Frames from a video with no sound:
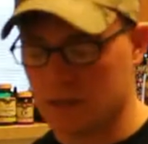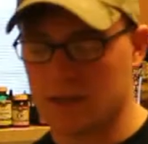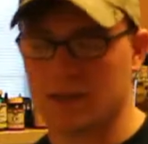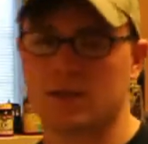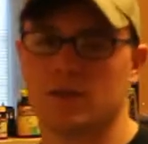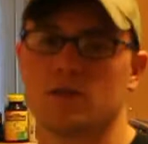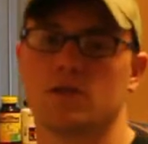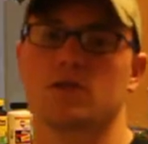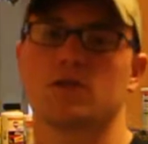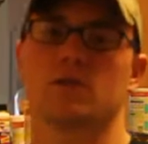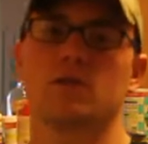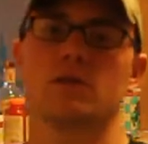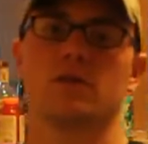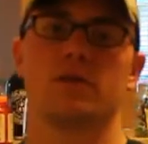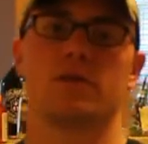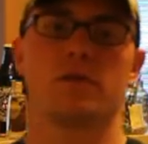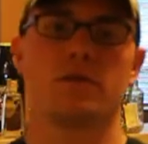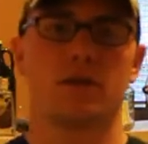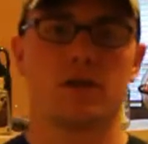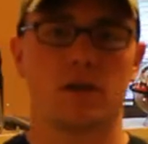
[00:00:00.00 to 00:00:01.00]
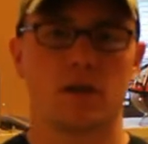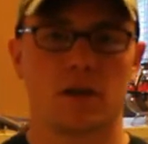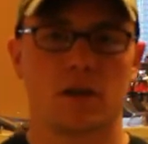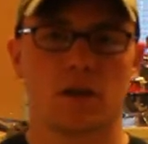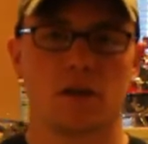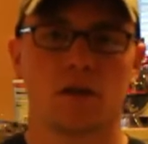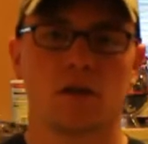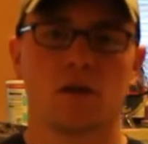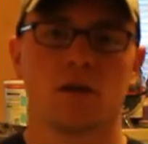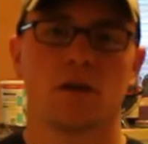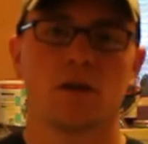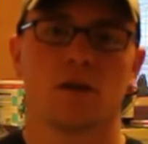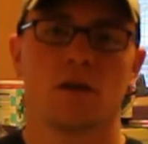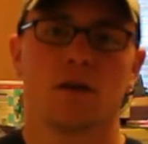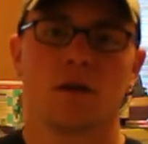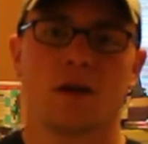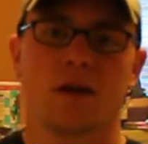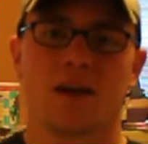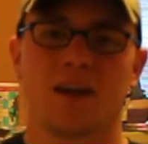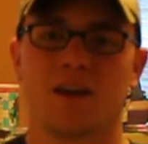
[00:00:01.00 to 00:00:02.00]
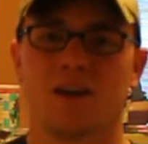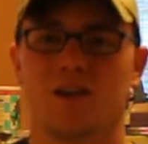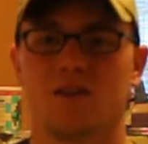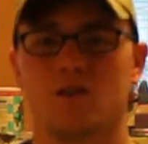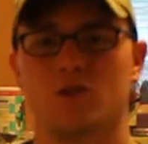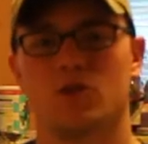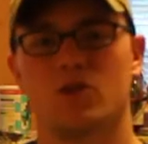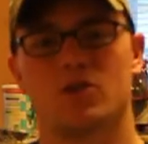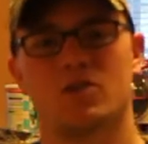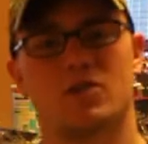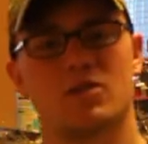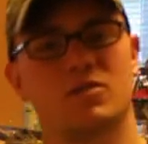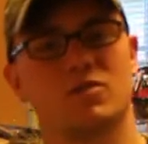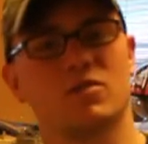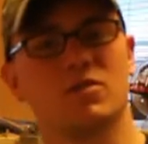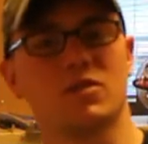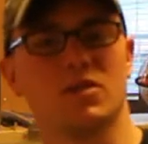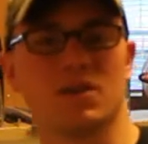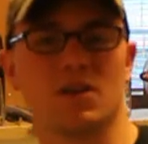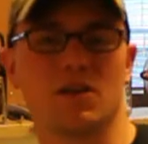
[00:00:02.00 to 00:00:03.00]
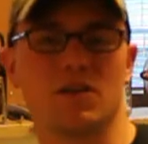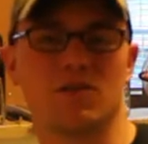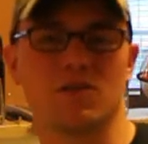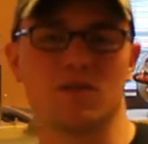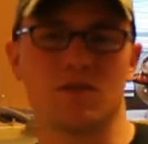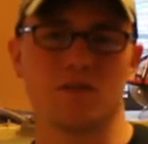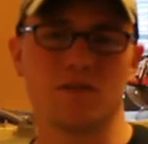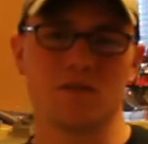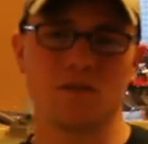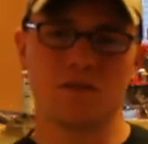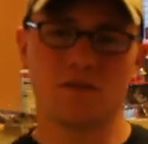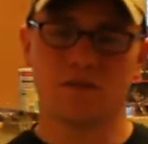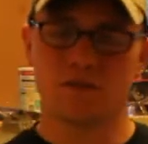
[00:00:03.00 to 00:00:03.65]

not so thick, and just a little